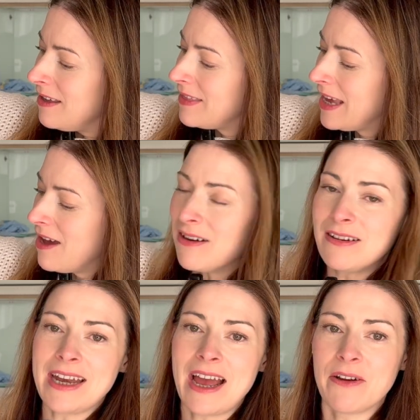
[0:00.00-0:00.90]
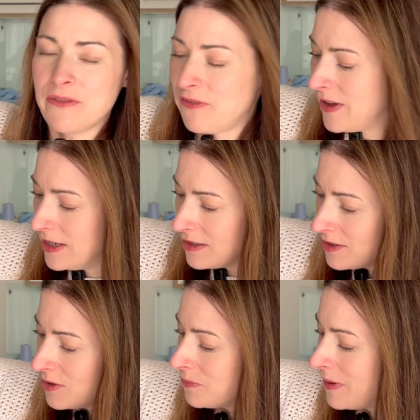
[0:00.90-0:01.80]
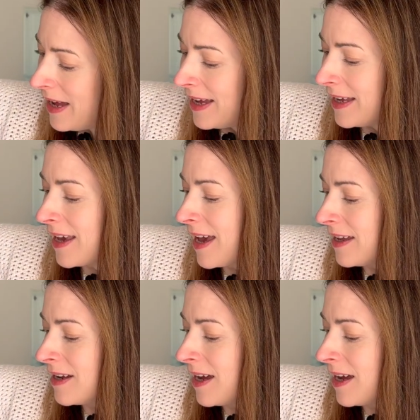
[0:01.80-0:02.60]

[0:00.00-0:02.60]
They are now fit to wear again,